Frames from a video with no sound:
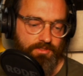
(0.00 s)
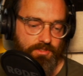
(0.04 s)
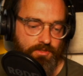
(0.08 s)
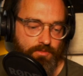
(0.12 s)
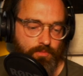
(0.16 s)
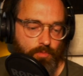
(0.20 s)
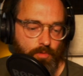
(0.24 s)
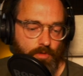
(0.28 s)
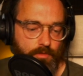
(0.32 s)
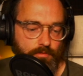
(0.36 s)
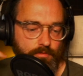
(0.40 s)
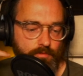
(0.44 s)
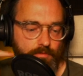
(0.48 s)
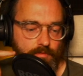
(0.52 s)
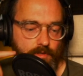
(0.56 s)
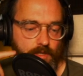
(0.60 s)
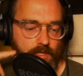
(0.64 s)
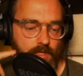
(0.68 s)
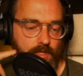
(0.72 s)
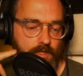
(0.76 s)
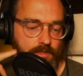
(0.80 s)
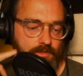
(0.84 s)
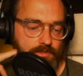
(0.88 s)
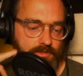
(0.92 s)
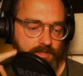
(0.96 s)
this one
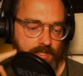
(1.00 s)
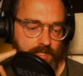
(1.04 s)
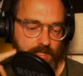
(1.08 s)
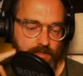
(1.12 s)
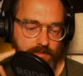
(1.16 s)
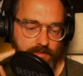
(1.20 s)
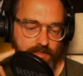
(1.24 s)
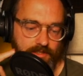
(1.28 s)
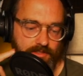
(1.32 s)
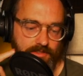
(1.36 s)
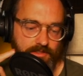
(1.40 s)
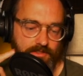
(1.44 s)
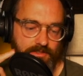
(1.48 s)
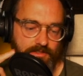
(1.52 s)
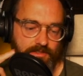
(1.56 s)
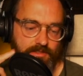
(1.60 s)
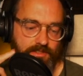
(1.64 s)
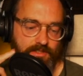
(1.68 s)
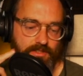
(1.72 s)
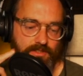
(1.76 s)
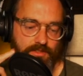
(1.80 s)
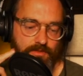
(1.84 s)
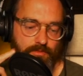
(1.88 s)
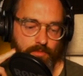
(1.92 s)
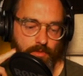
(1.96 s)
verse here. This
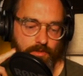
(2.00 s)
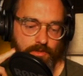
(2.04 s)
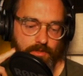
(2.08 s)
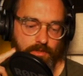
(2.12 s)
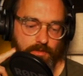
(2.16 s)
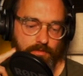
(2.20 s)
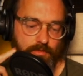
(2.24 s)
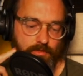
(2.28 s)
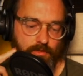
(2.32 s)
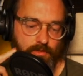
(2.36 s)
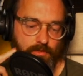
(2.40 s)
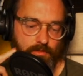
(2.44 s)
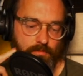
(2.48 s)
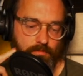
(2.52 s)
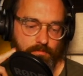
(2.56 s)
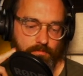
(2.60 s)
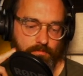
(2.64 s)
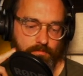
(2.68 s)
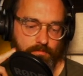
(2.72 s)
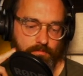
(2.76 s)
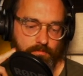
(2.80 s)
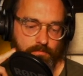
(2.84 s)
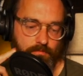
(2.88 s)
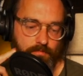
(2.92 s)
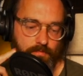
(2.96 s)
is wonderful.
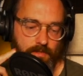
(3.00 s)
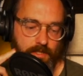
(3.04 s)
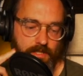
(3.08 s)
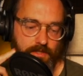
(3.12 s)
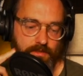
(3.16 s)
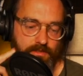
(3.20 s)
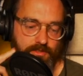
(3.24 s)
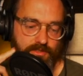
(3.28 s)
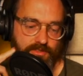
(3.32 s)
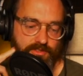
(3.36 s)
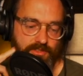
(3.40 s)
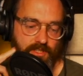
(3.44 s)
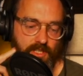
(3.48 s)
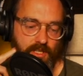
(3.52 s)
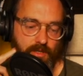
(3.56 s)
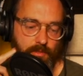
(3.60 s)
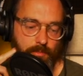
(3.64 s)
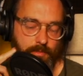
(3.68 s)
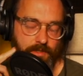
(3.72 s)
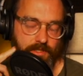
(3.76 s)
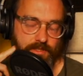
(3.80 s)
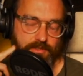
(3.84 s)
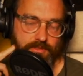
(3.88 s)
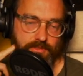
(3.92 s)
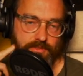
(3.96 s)
In the
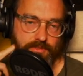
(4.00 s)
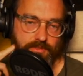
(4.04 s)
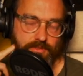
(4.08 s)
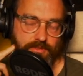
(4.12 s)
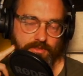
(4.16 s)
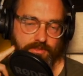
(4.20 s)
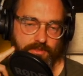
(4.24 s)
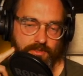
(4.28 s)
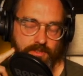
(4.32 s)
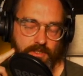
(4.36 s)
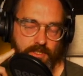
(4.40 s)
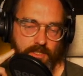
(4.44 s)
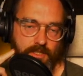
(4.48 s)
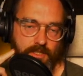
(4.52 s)
psalmist's